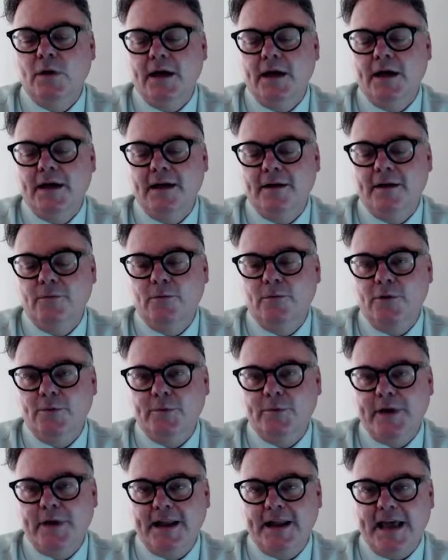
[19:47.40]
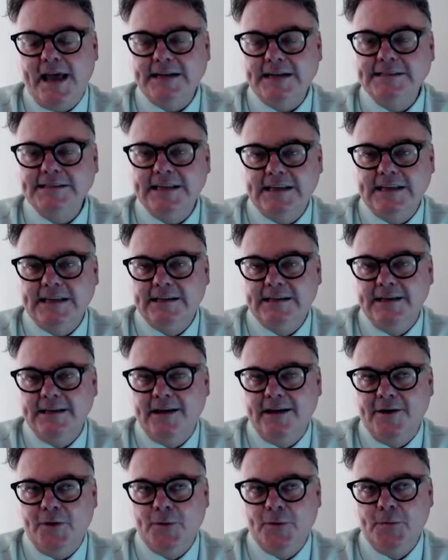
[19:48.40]
What about acting?
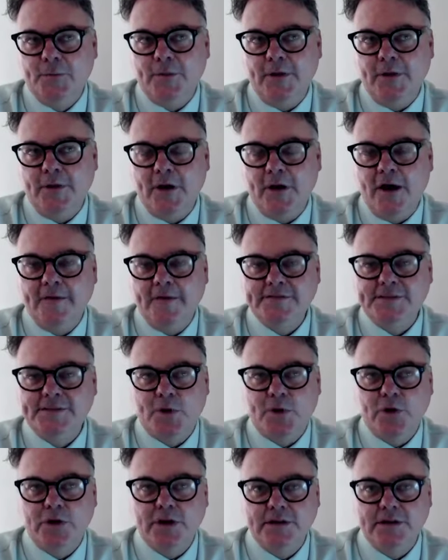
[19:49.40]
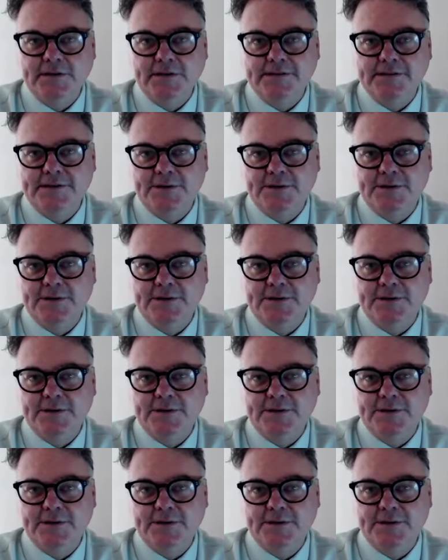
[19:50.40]
I've spoken